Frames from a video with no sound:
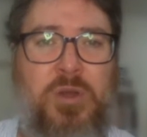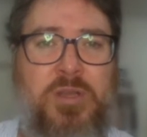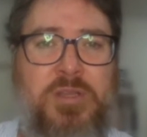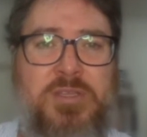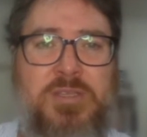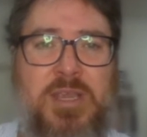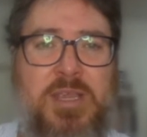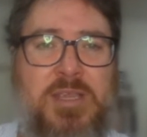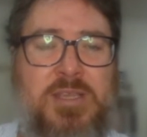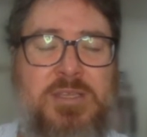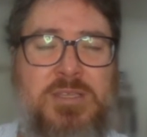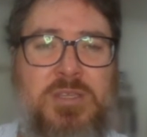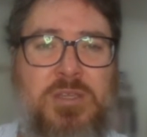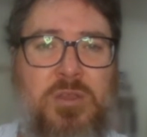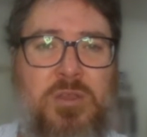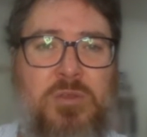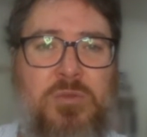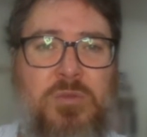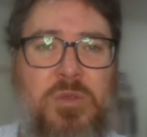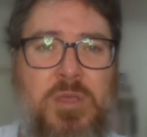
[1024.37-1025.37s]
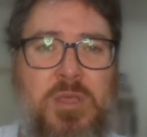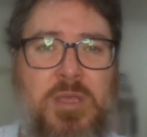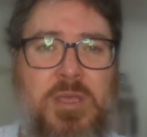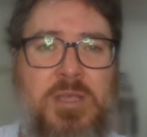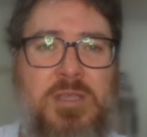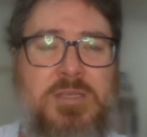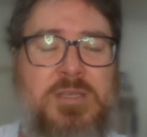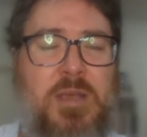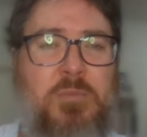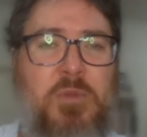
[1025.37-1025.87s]
and says to
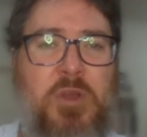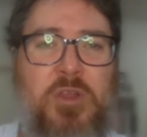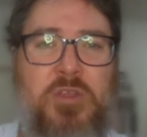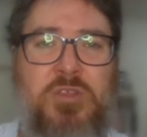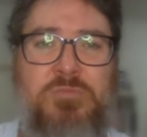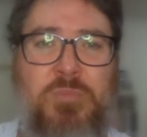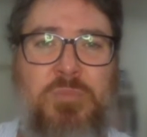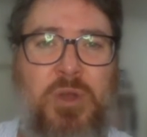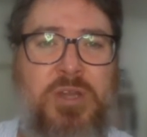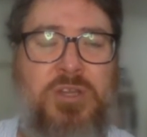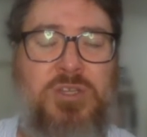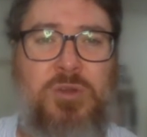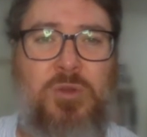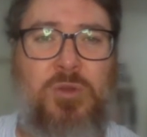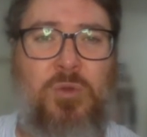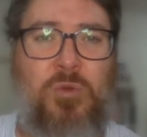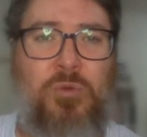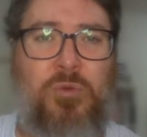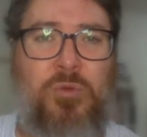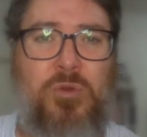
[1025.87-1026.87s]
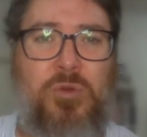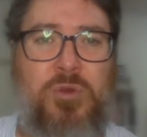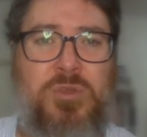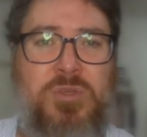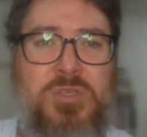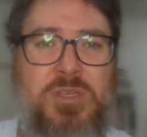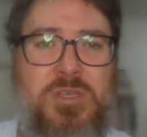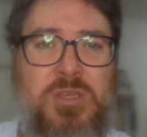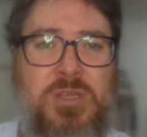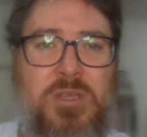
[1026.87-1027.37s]
someone who's breached court
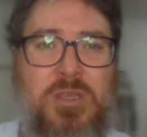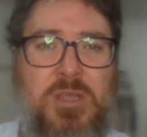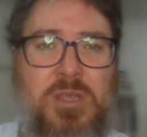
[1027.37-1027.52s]
orders,